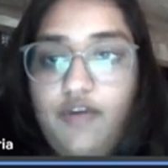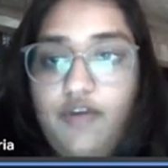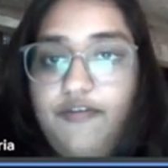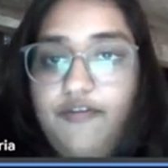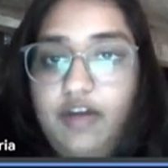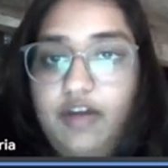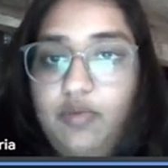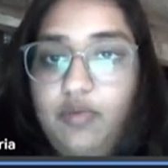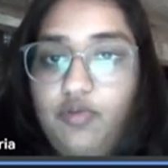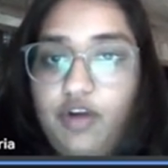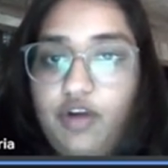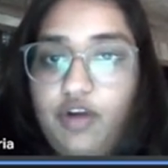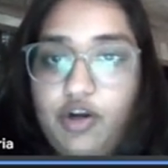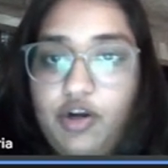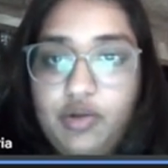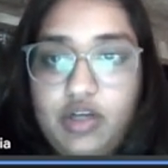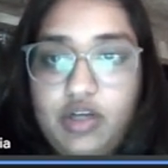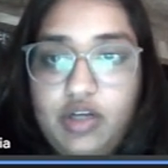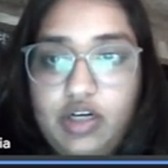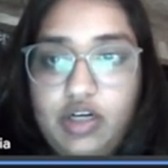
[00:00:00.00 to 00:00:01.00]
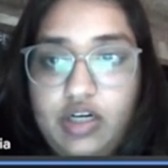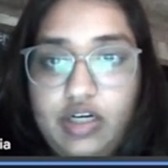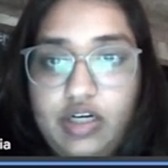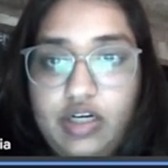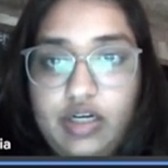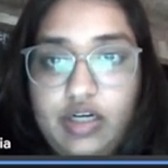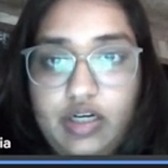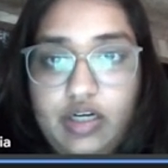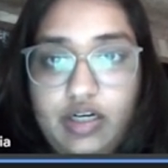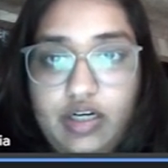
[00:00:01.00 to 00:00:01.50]
we'll move on to
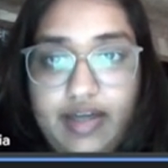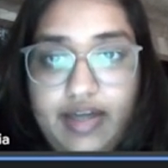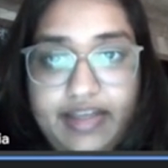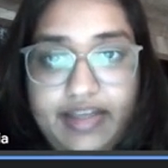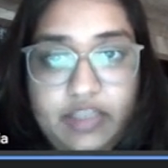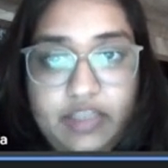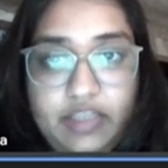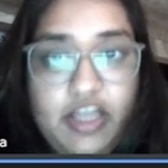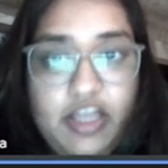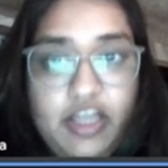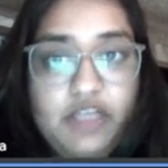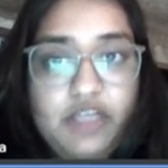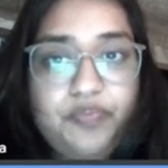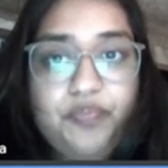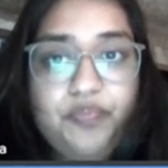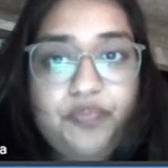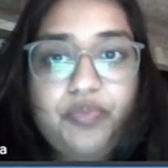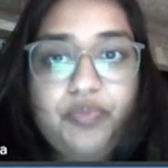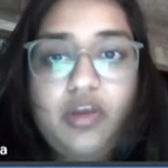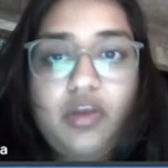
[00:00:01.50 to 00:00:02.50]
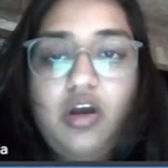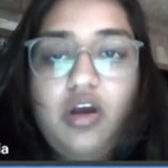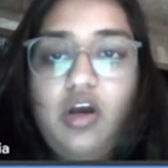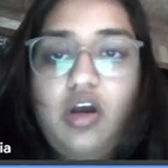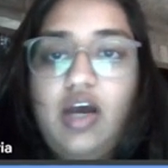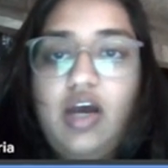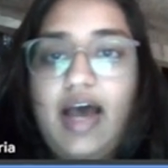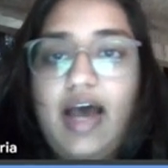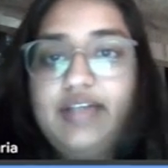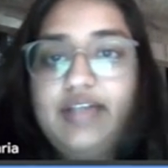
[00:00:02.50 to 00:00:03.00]
the next page.
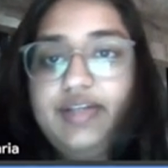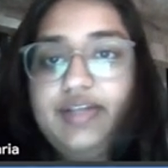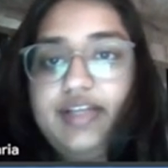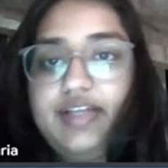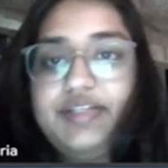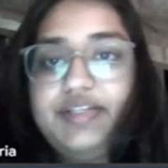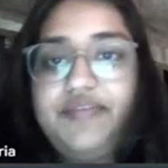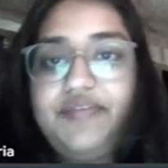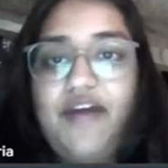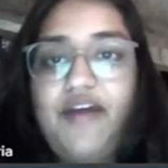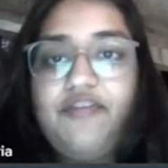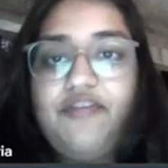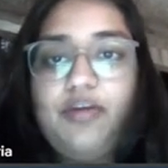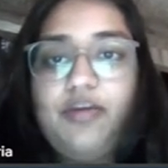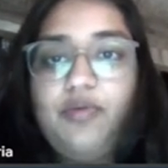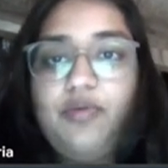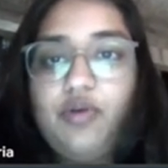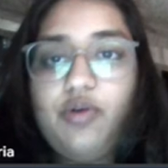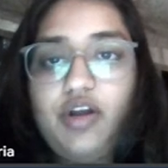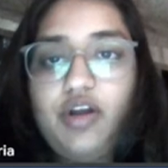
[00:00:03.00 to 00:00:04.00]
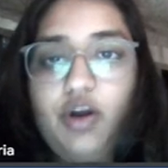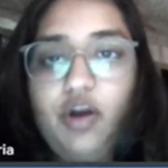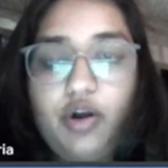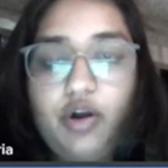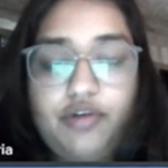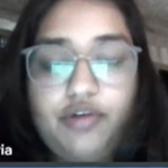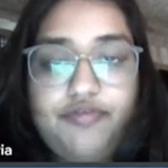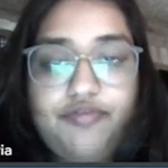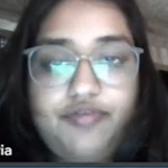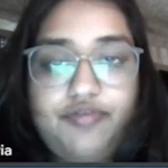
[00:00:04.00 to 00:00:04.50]
As you can see, we have to upload a
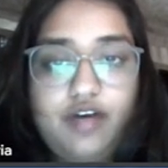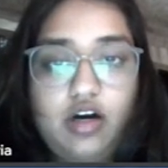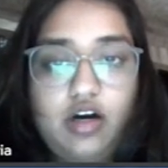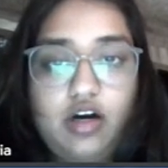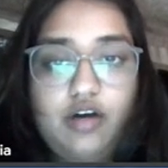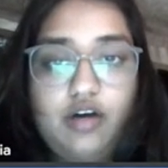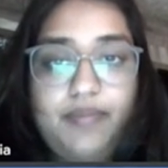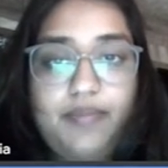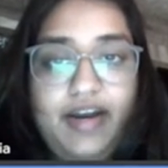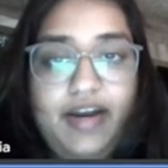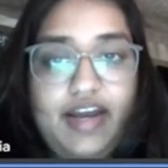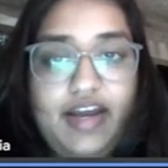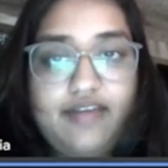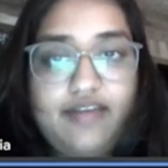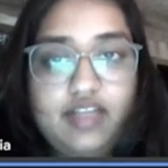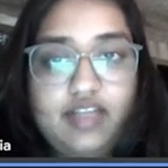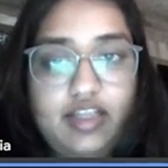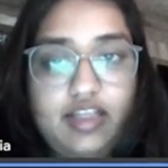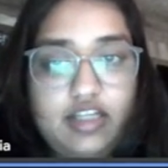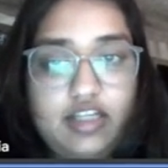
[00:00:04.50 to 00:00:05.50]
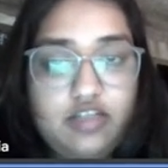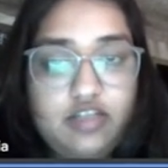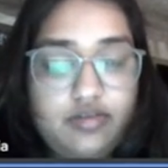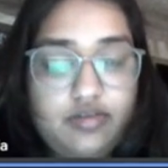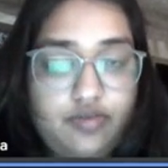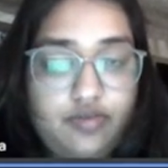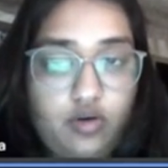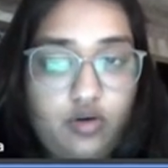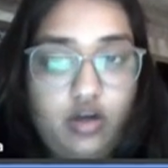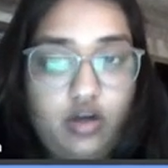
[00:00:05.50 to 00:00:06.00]
lot of PDFs in this
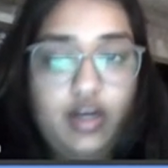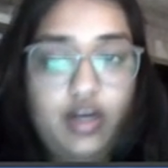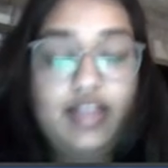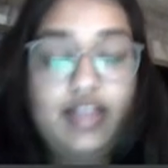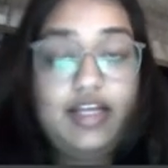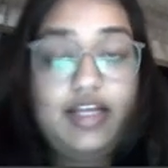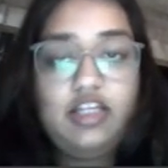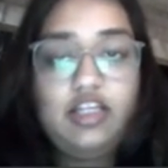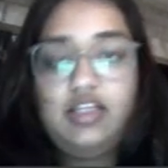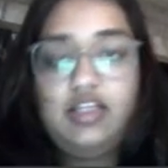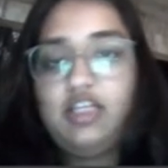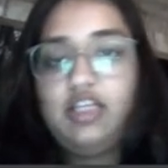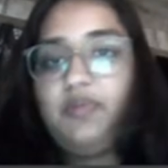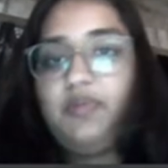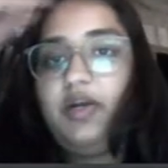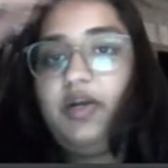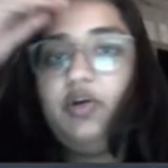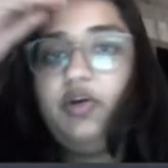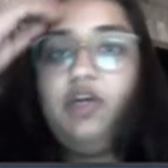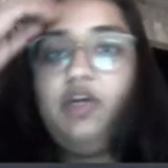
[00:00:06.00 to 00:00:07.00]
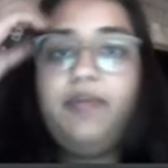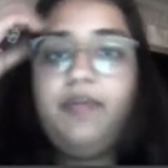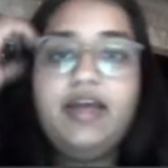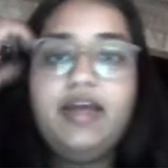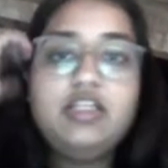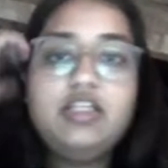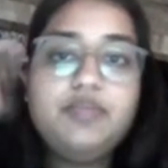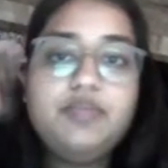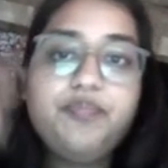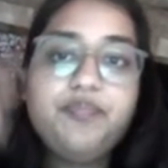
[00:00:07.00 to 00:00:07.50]
folder, in this particular
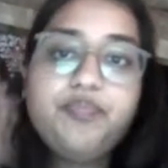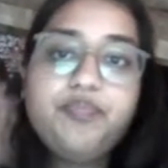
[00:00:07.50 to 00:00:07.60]
page.